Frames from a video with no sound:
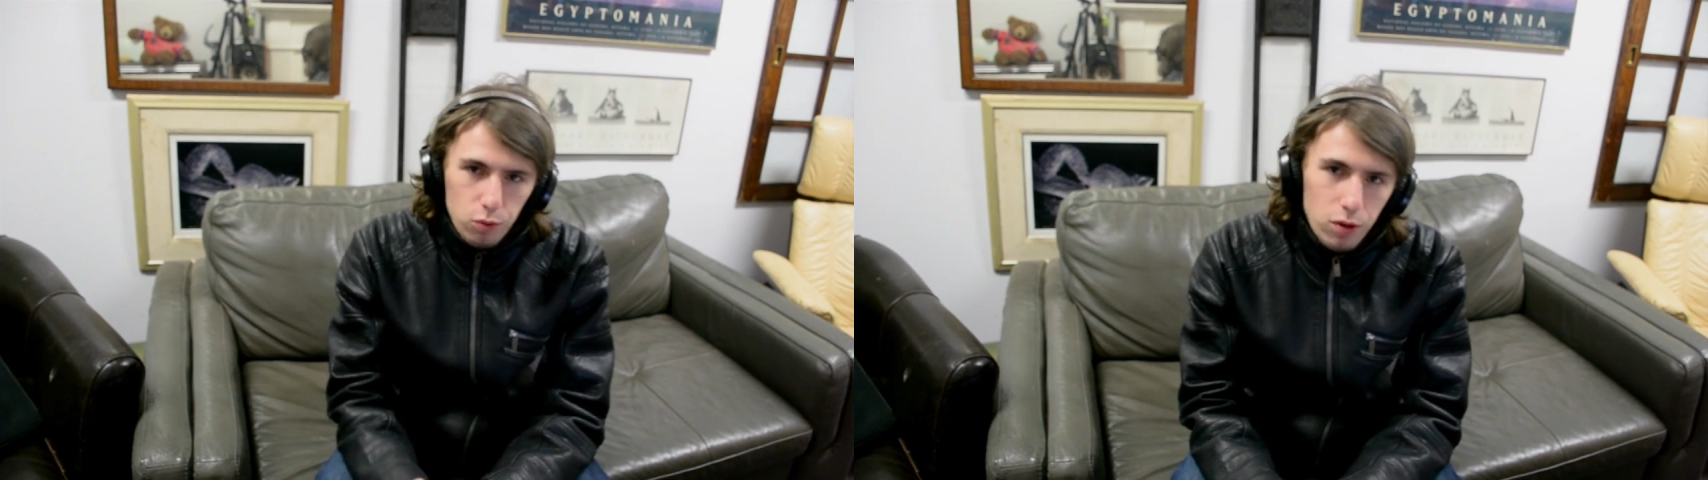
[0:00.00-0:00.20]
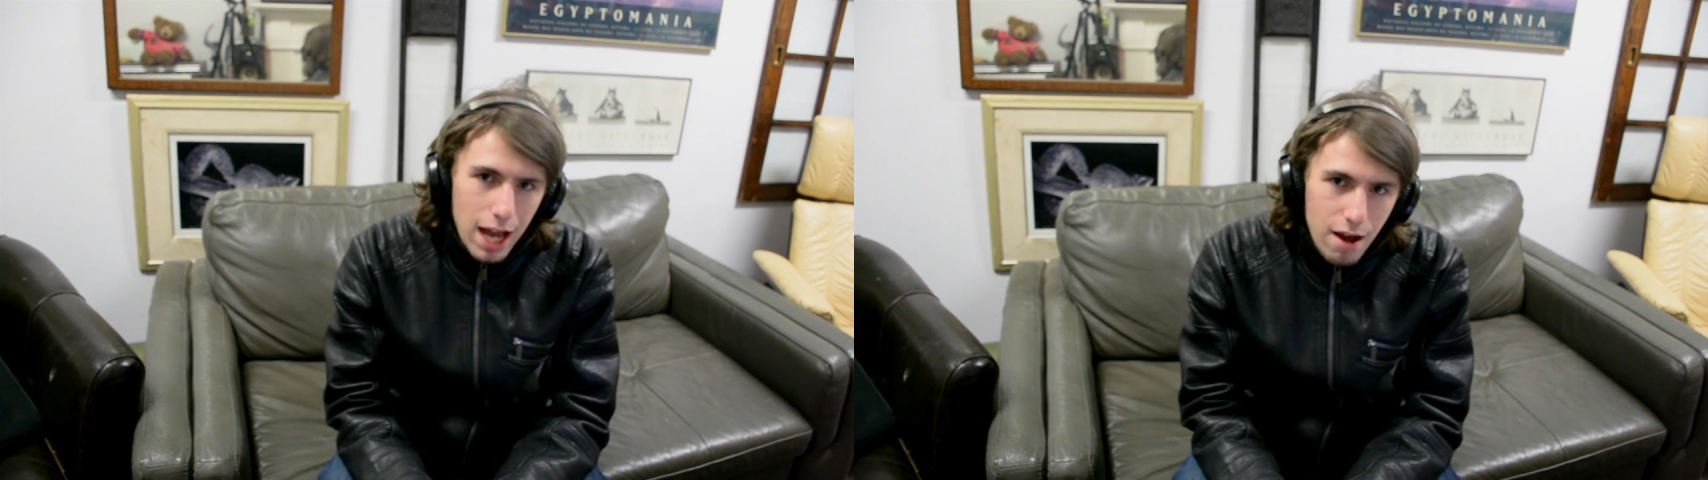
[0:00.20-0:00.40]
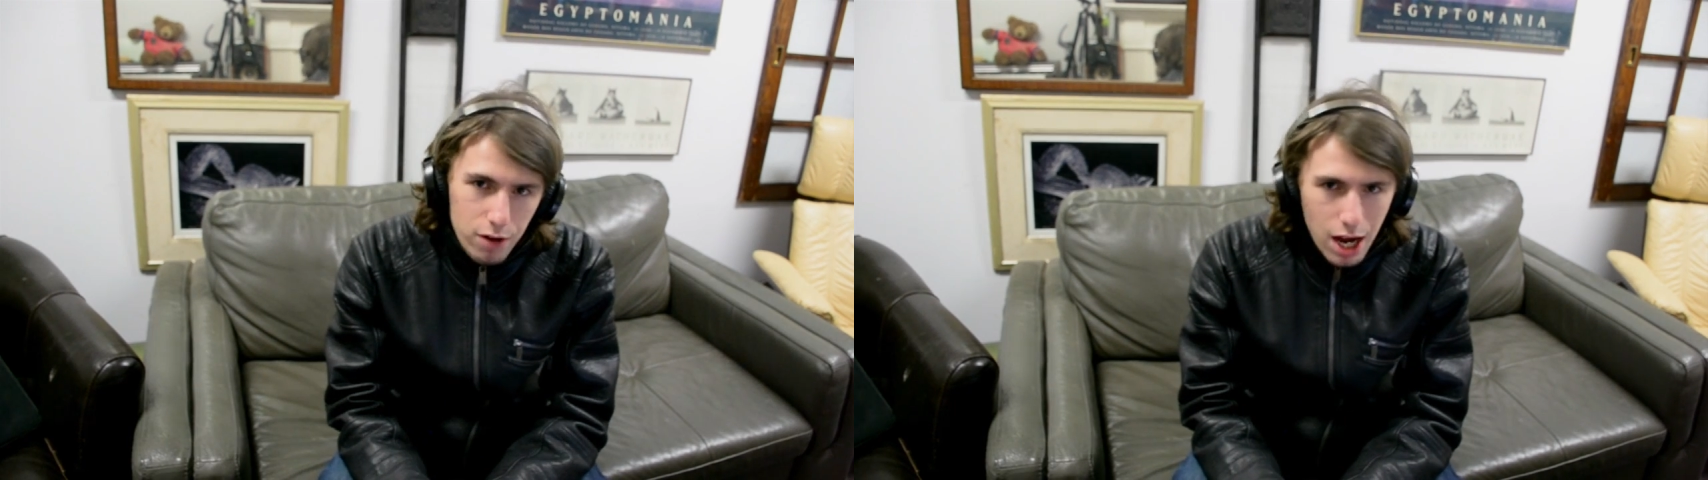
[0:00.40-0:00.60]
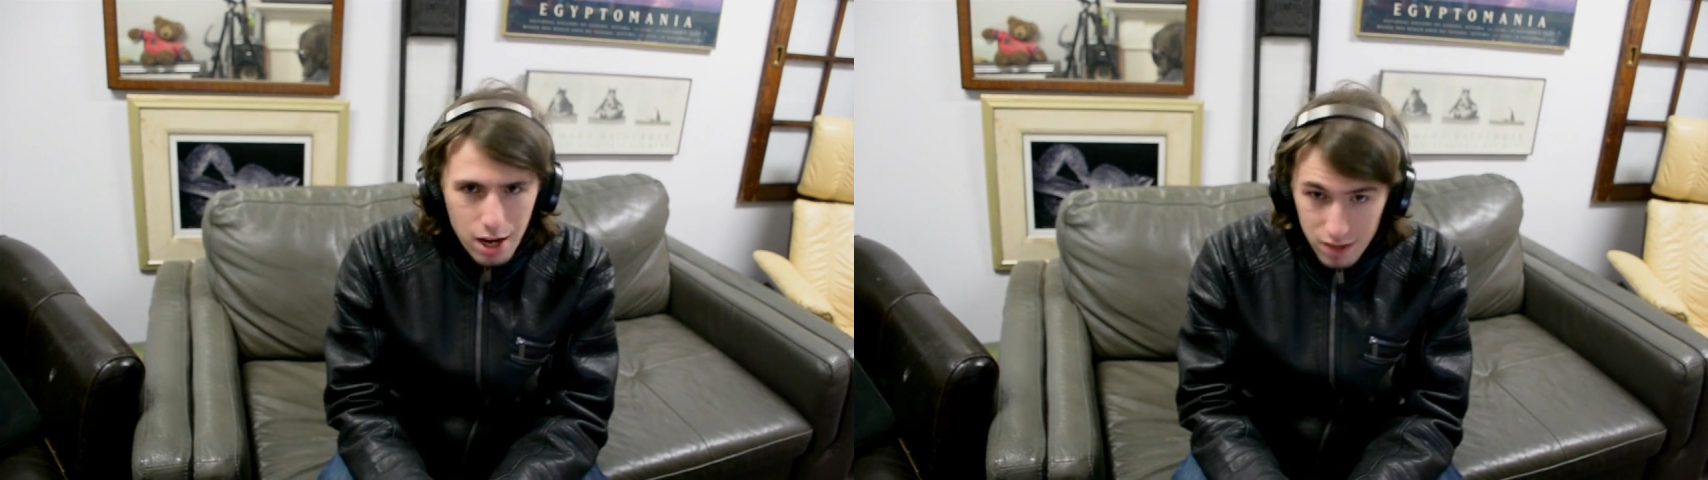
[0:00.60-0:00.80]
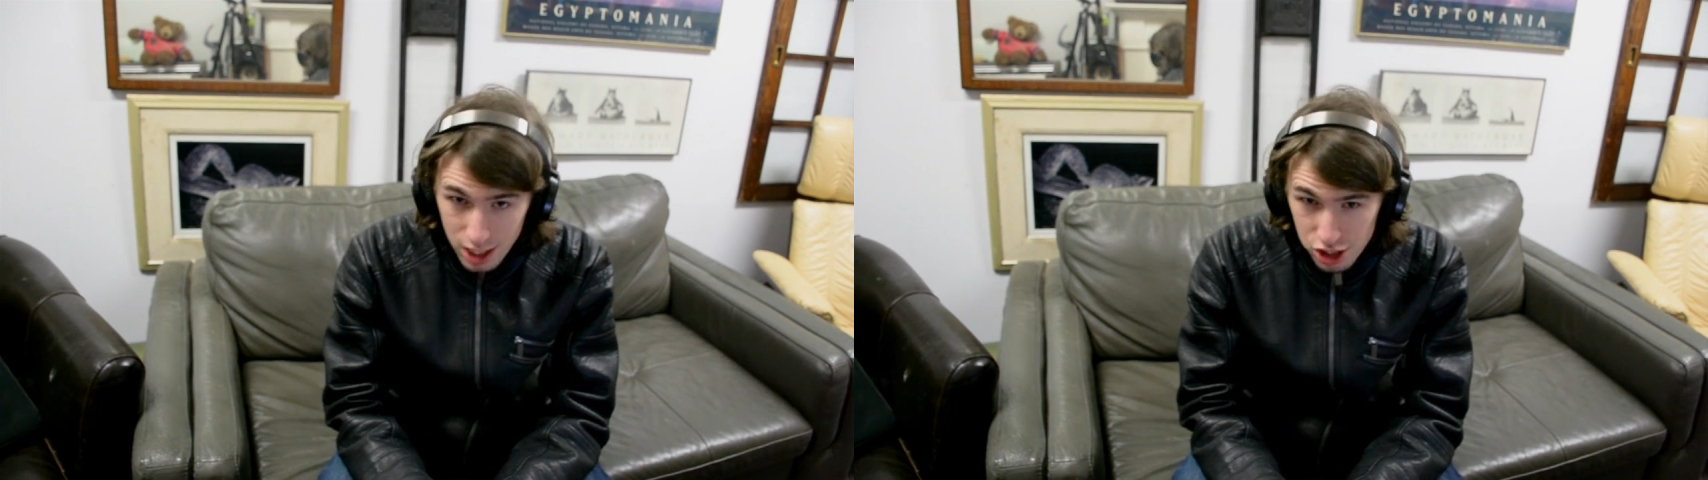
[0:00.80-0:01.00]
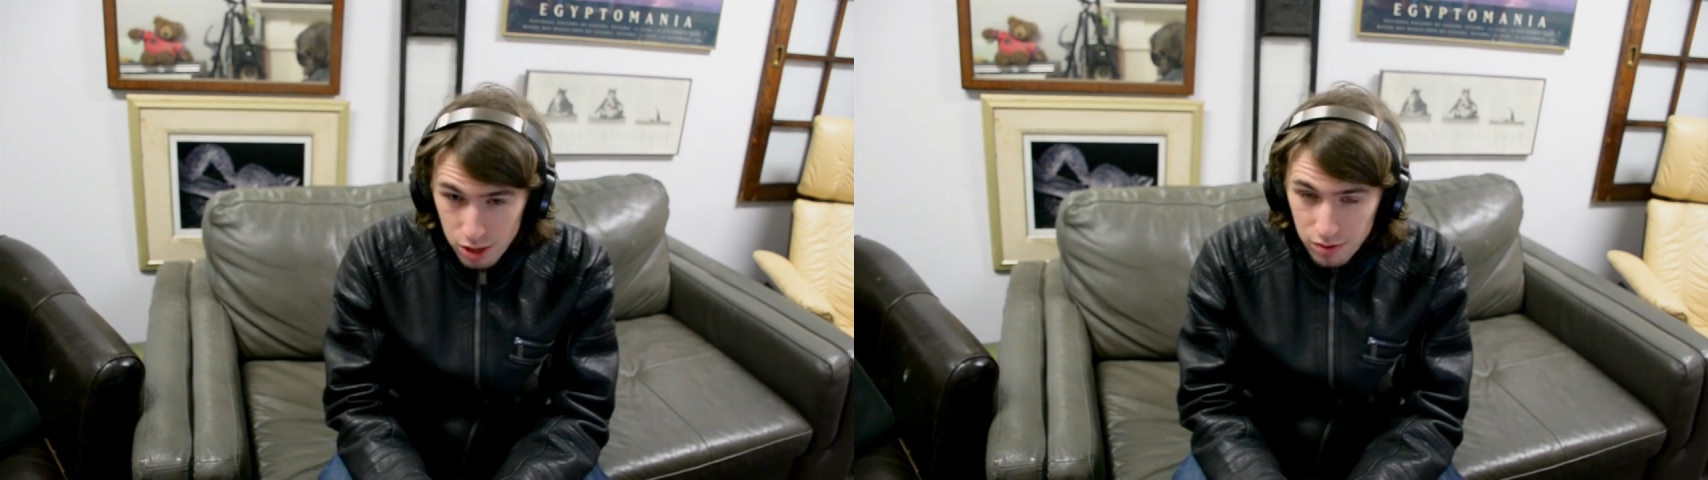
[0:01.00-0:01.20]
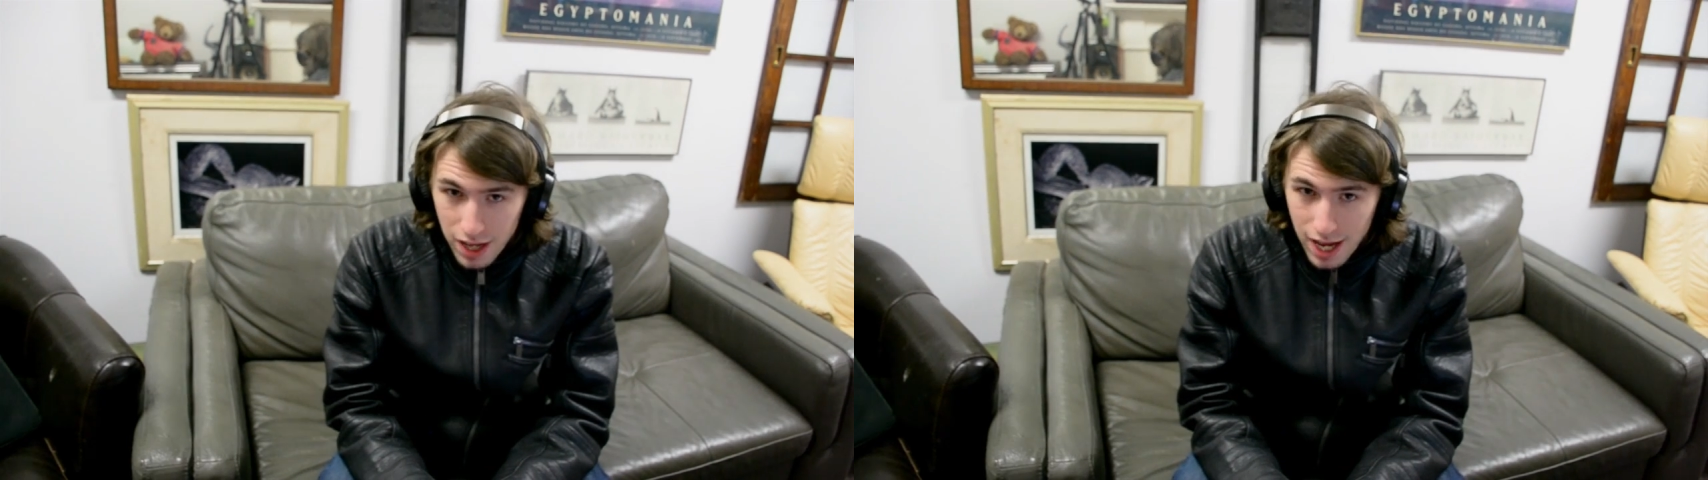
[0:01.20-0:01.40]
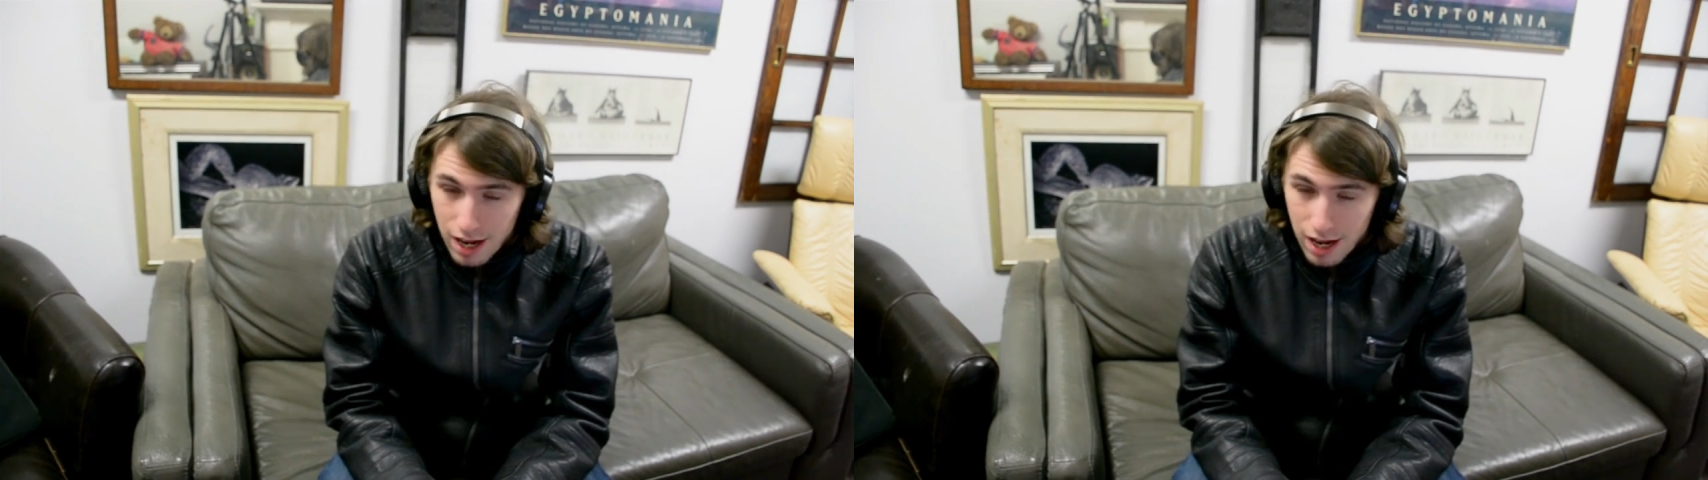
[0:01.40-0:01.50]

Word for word: would have kind of an issue with that,